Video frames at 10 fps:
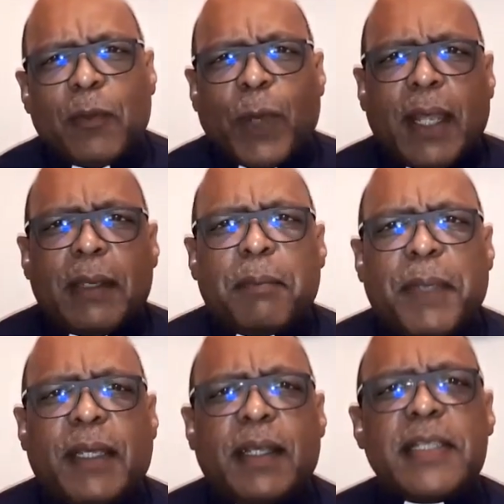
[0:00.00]
Well,
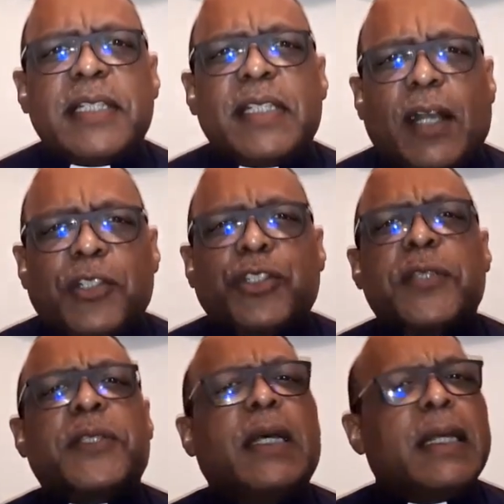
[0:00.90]
because such
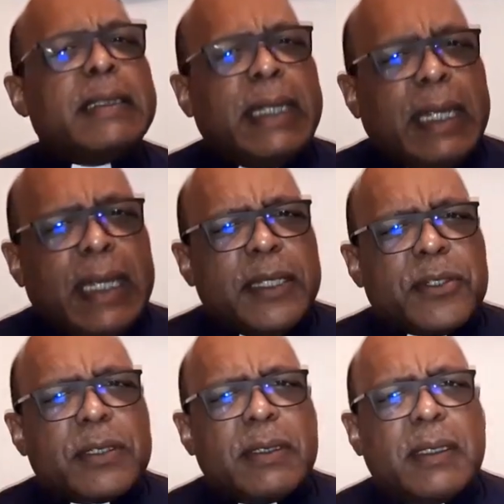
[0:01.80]
is her
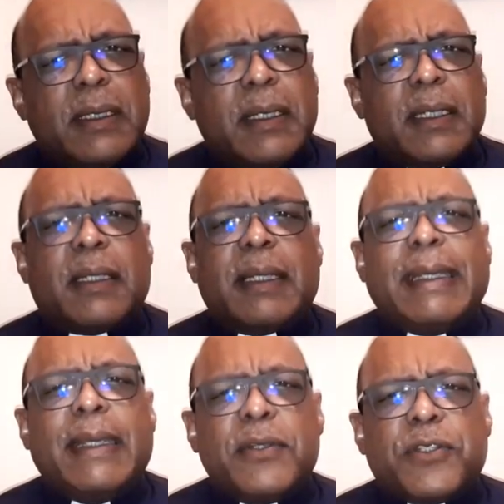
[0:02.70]
need,
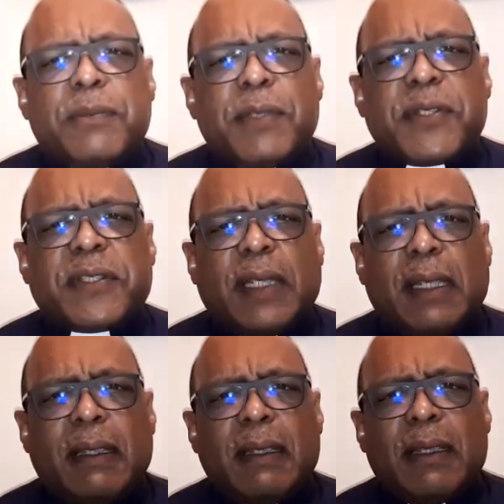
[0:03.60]
her
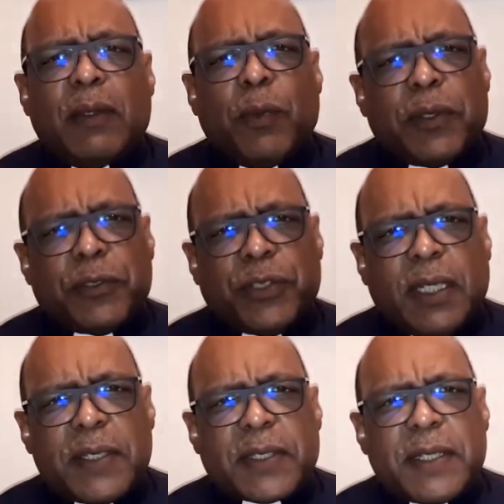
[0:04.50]
intimacy with
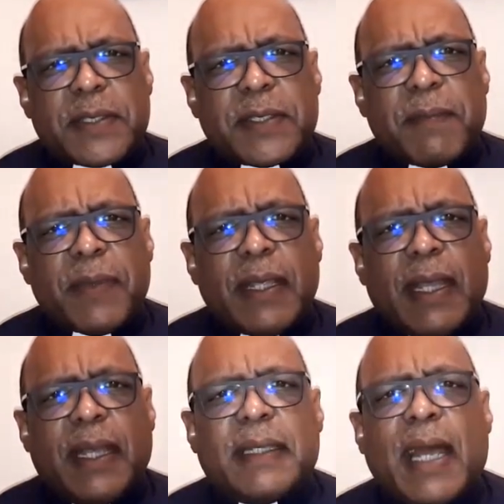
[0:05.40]
Jesus.
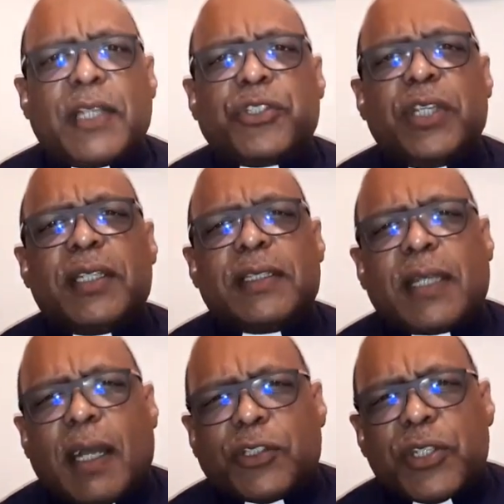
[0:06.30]
And as she
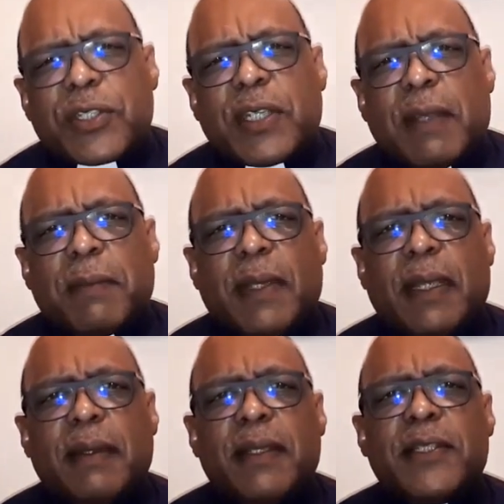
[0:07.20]
touches him
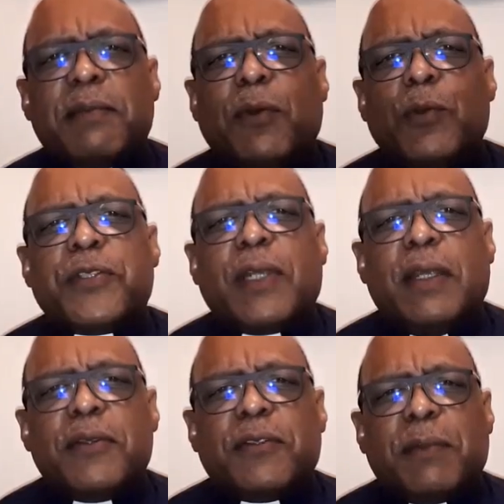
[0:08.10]
in this most
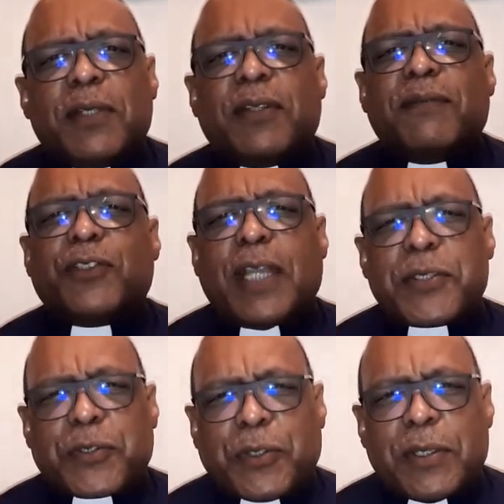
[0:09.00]
intimate of
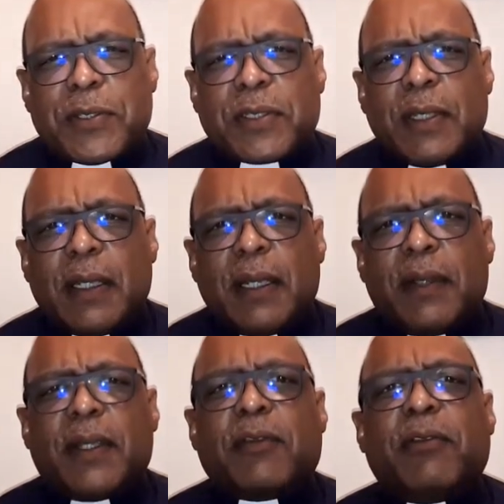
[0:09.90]
gestures,
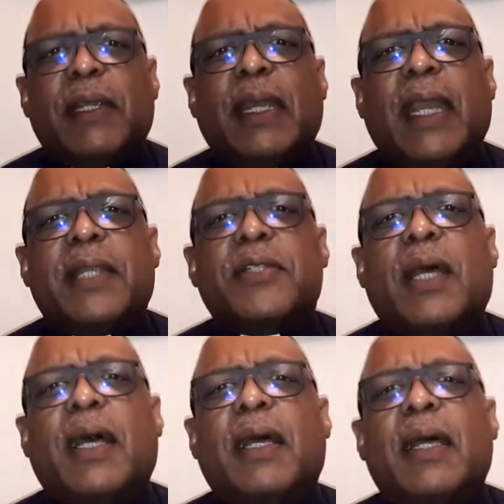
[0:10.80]
the
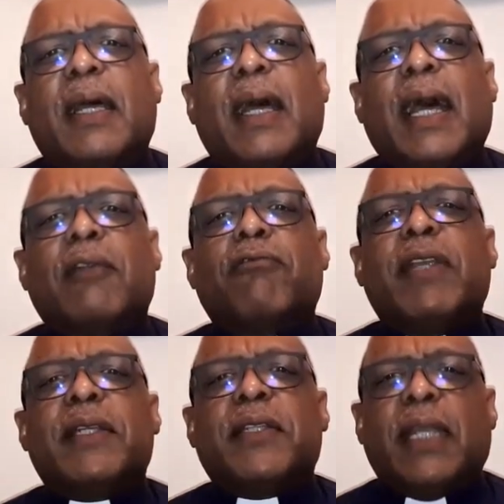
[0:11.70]
Creator and
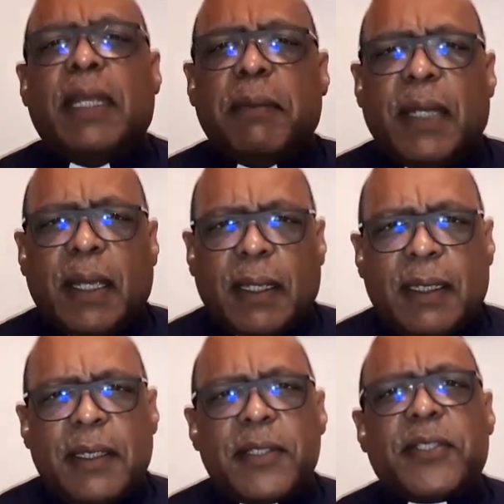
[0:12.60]

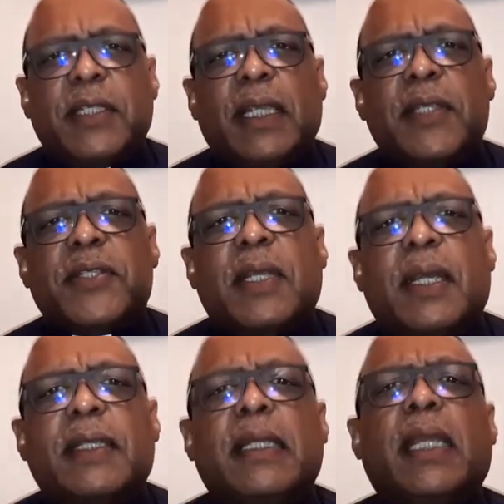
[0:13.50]
Redeemer sees
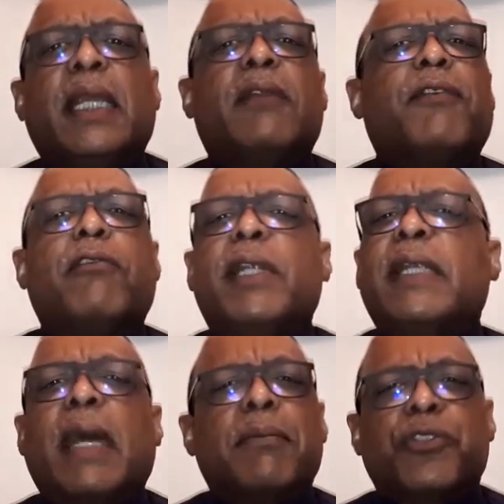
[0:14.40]
her need for
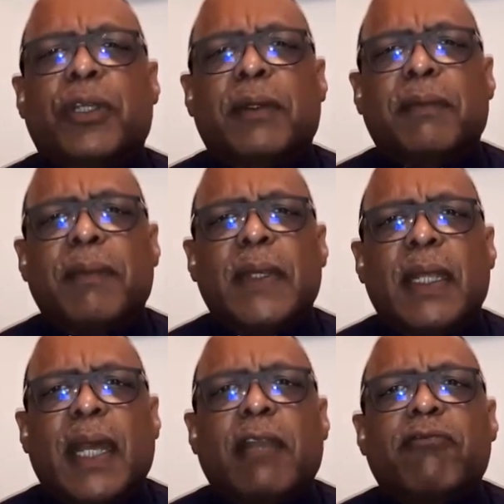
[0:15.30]
redemption
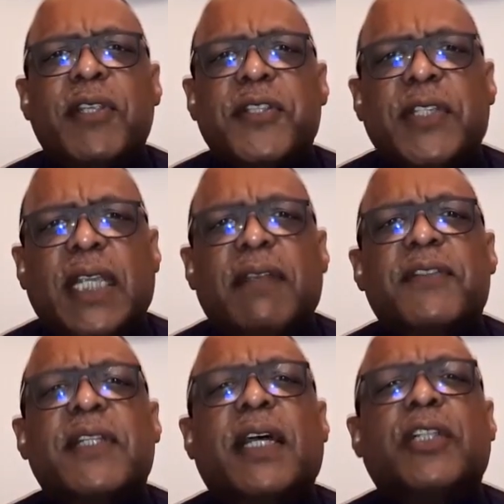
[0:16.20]
and
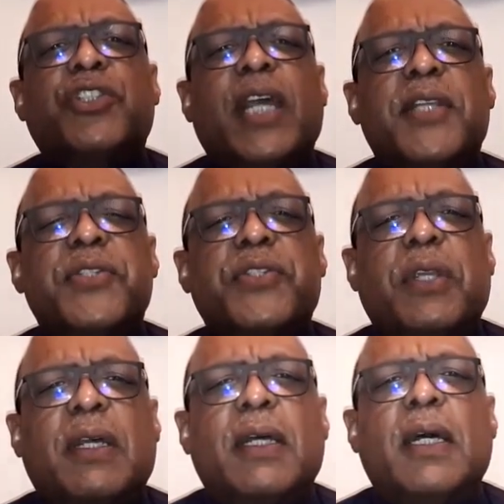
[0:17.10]
receives her
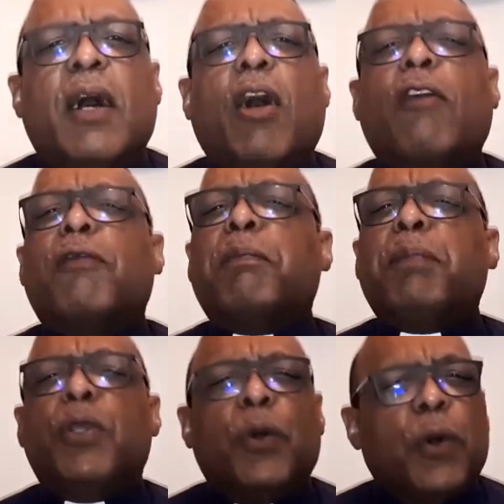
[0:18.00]
gesture of
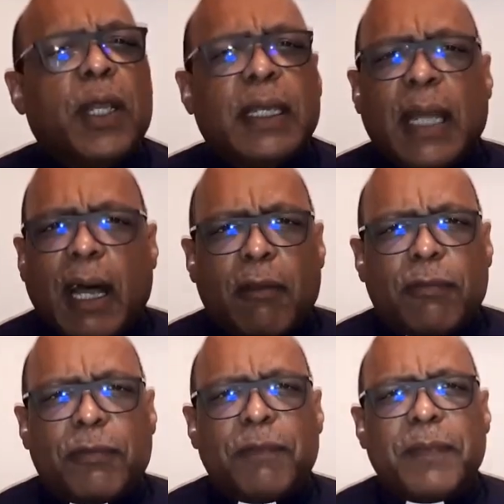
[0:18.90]
pure
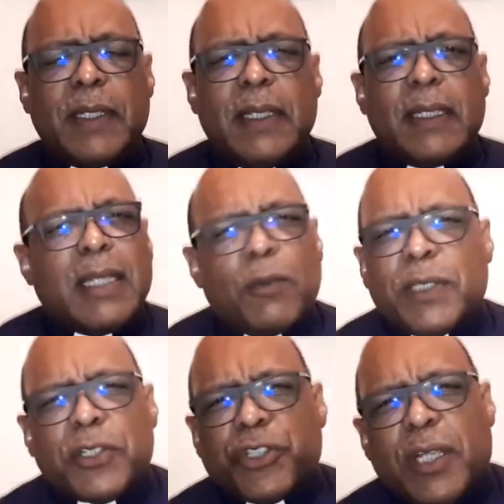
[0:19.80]
love. Now,
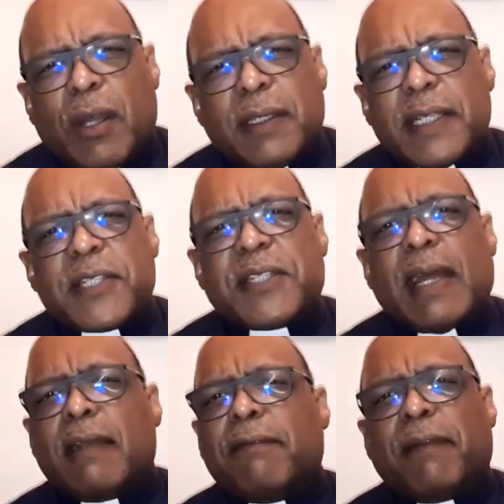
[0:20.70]
did she
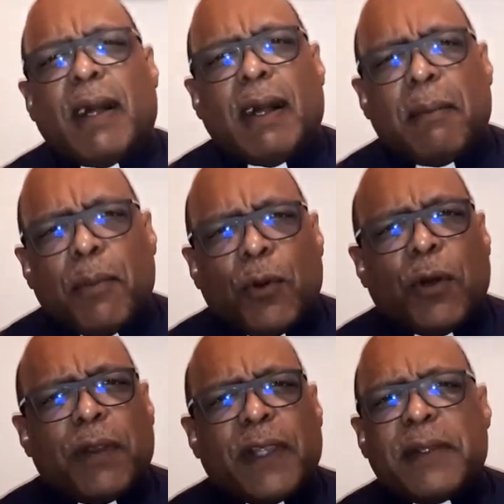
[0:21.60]
understand far
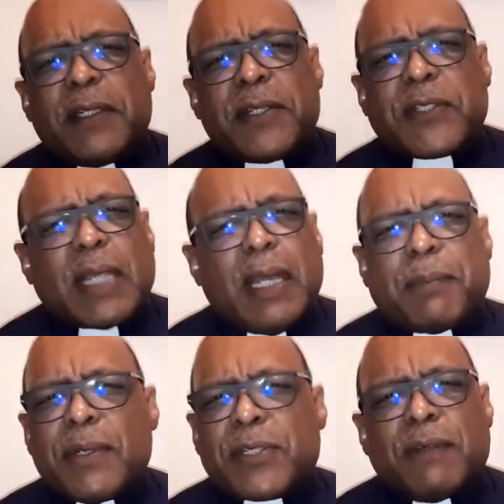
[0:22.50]
more than the
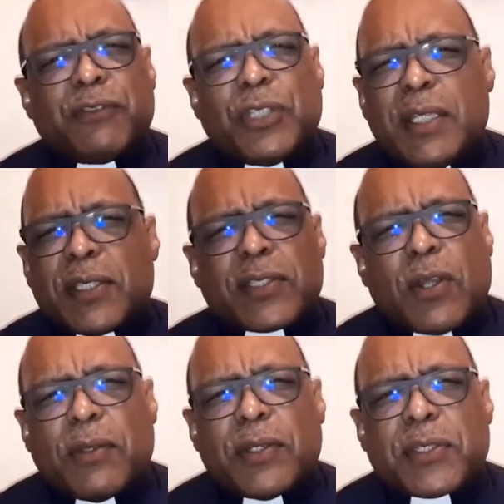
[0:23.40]
disciples of Jesus
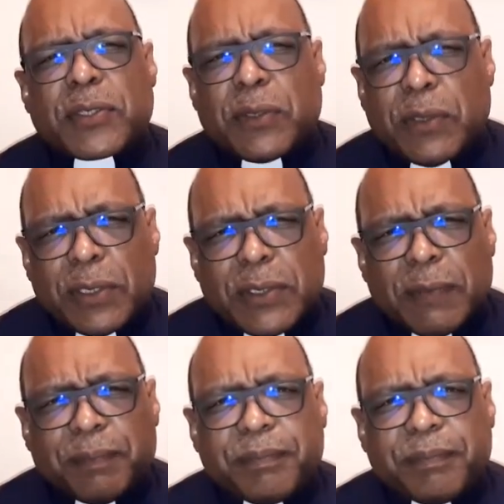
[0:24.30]
understood?